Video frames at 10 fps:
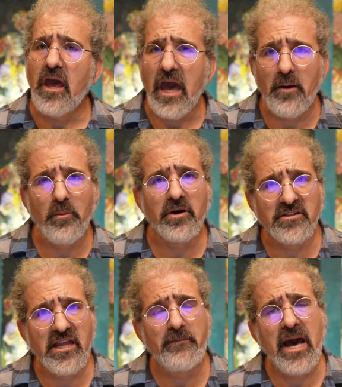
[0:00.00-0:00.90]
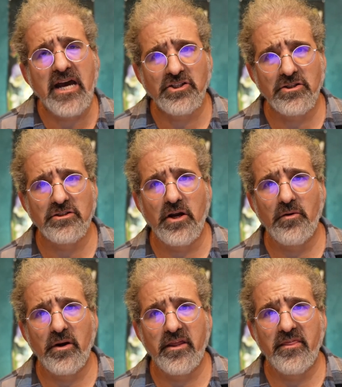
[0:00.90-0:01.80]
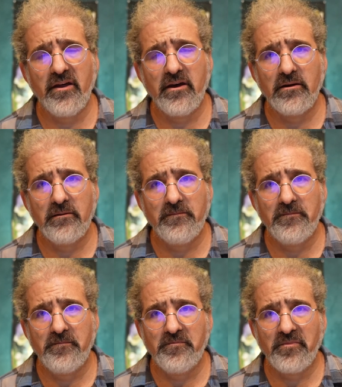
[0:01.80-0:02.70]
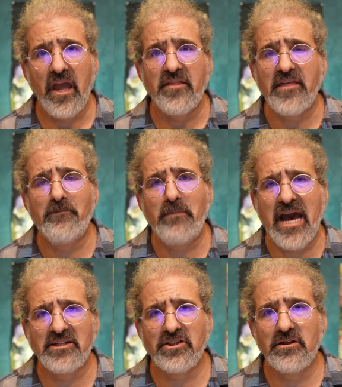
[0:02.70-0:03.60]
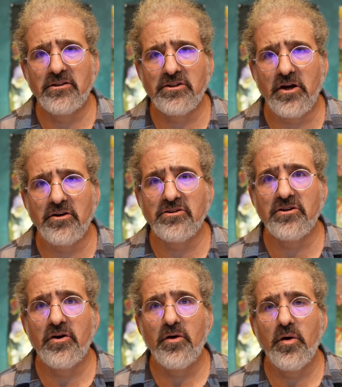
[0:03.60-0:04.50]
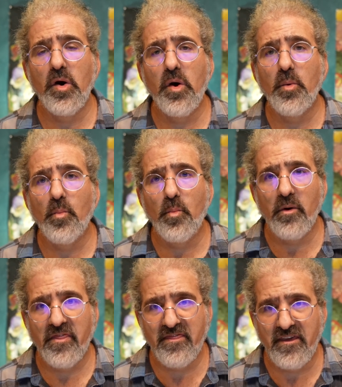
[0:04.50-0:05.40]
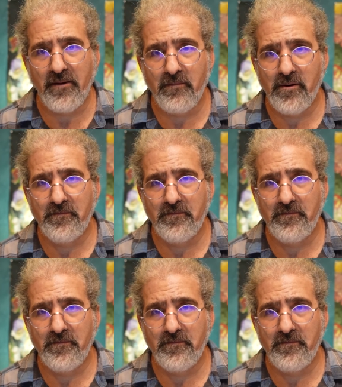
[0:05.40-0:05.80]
And where does that passion start with? That passion starts with theme.